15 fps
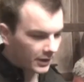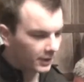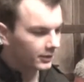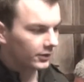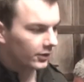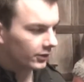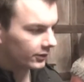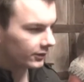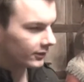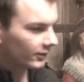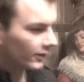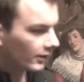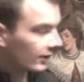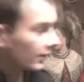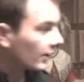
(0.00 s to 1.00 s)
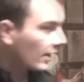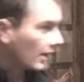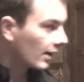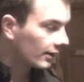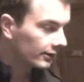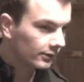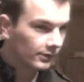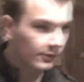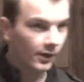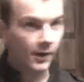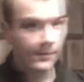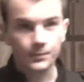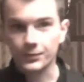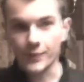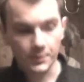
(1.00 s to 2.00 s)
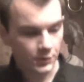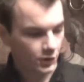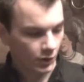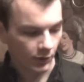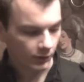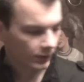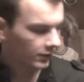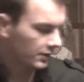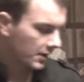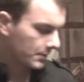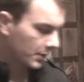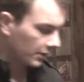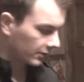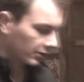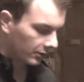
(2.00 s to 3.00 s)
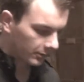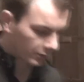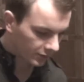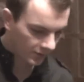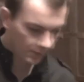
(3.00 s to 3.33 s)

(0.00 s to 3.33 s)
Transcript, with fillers: make a noise. And I'm sure it'll get picked up. There